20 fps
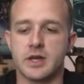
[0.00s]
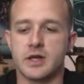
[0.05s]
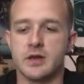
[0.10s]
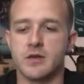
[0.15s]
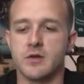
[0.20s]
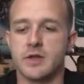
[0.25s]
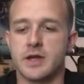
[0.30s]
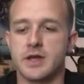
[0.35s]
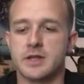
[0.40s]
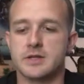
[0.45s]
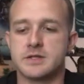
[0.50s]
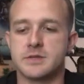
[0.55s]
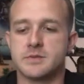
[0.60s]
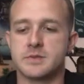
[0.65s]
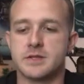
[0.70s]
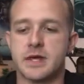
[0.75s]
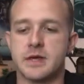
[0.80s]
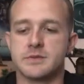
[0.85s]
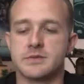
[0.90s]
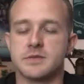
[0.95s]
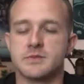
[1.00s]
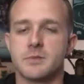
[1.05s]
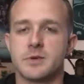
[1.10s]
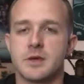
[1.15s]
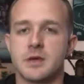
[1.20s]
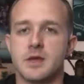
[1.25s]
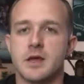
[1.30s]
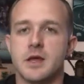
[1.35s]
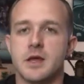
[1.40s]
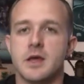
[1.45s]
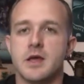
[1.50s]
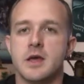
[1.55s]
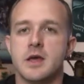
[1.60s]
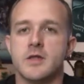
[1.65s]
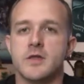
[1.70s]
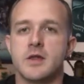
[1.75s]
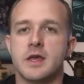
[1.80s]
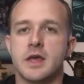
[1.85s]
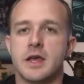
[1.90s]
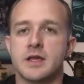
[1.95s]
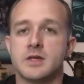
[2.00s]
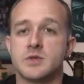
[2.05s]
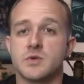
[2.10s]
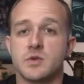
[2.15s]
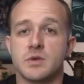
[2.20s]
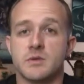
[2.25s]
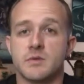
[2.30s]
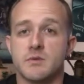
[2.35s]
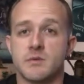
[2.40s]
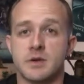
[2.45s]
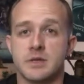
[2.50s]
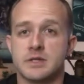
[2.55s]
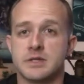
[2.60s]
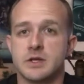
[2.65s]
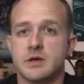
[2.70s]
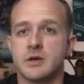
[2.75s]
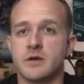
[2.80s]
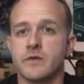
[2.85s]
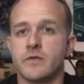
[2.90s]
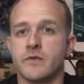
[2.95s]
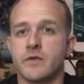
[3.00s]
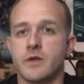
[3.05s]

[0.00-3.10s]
I know that sometimes has been the case with myself,